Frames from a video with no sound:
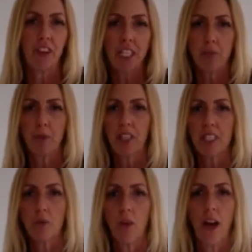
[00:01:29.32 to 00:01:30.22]
Facebook is
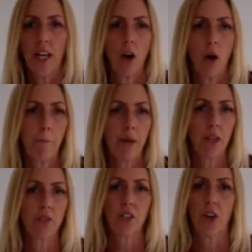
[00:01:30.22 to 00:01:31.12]
the one that I can't
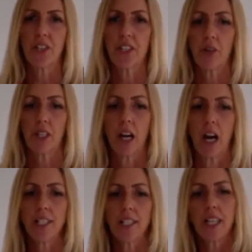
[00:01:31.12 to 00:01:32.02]
post on. Sorry,
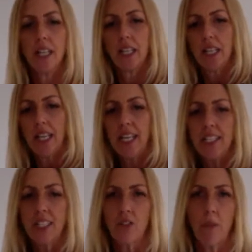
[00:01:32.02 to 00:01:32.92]
guys.
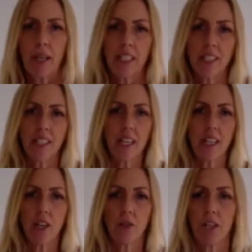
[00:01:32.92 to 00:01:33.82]
Instagram, I can see
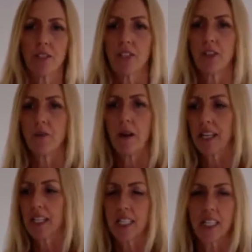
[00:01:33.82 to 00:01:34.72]
you, and Zoom,
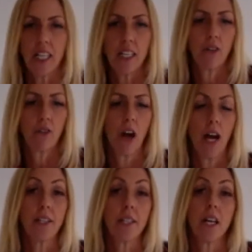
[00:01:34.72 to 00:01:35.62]
I can see you
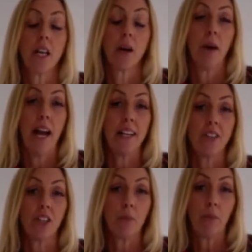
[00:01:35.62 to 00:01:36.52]
guys. But
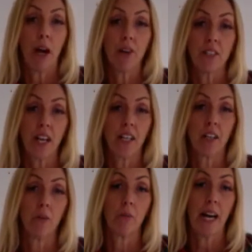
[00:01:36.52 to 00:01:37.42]
anything you post, I can
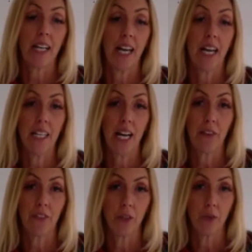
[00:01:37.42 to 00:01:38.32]
look back at
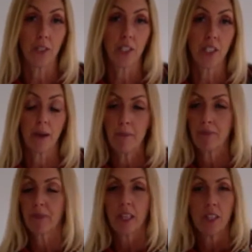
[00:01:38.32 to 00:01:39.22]
afterwards.
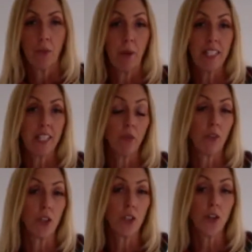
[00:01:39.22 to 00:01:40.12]
So basically, we've
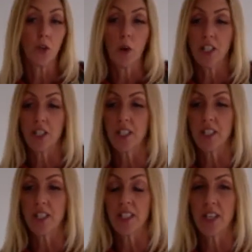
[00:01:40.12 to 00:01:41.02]
got 2
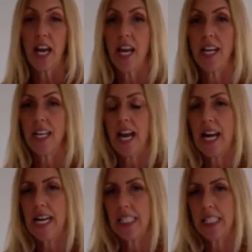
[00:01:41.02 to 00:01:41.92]
questions today.
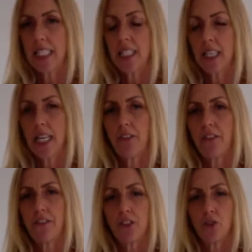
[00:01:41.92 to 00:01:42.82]
And
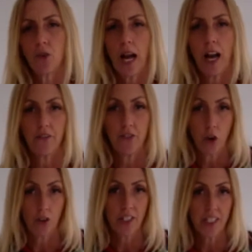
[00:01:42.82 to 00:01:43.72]
if you have
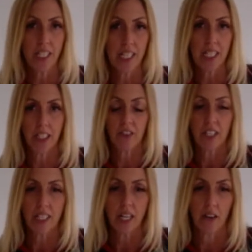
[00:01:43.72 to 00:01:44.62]
not seen any of
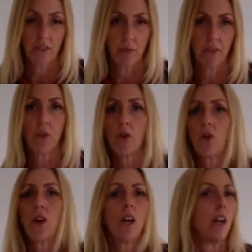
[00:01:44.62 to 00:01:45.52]
these lives
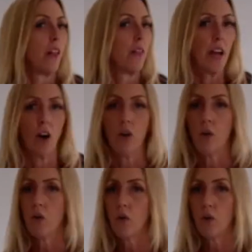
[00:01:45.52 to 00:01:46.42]
before, they are
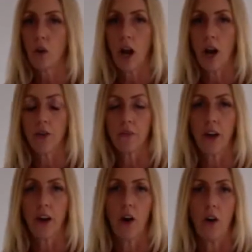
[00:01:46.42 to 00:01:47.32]
all
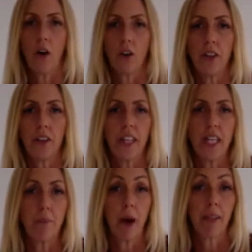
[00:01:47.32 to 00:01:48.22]
over on
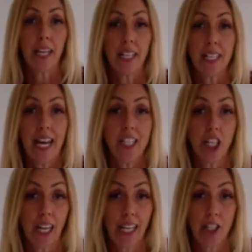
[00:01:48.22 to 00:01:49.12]
the Biomechanics
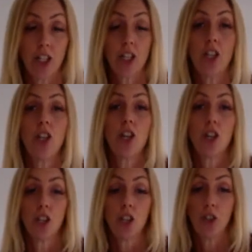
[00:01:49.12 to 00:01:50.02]
Education
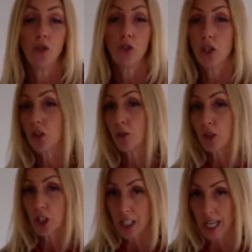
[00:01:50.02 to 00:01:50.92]

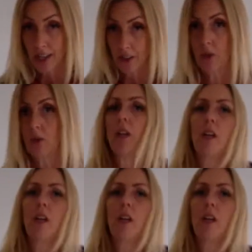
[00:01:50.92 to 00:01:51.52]
YouTube channel.